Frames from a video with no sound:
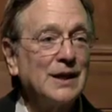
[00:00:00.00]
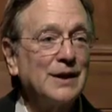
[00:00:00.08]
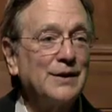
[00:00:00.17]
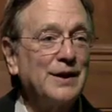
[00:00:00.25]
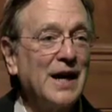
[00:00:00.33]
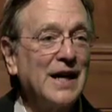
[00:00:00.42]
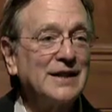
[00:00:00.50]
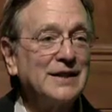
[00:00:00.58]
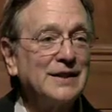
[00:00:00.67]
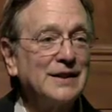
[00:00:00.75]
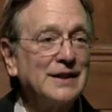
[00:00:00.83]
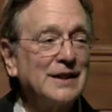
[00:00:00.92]

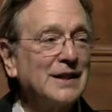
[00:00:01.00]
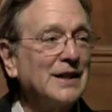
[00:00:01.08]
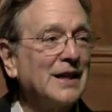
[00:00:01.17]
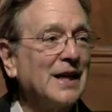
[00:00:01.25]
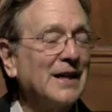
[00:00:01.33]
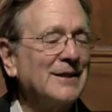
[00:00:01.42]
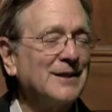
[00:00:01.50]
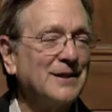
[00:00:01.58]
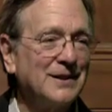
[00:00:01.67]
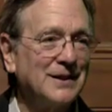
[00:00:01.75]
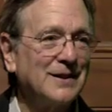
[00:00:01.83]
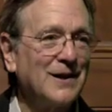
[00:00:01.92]
that,
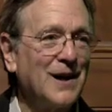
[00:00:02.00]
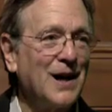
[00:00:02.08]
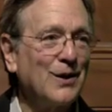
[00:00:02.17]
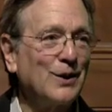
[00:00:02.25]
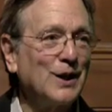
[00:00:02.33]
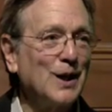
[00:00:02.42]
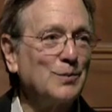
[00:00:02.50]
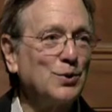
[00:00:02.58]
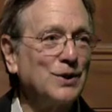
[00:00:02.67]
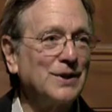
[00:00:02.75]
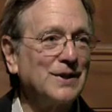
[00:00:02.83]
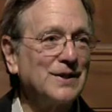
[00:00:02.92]
how can I
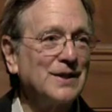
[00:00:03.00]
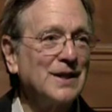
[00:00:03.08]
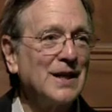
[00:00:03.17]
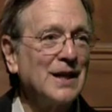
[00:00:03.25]
put this?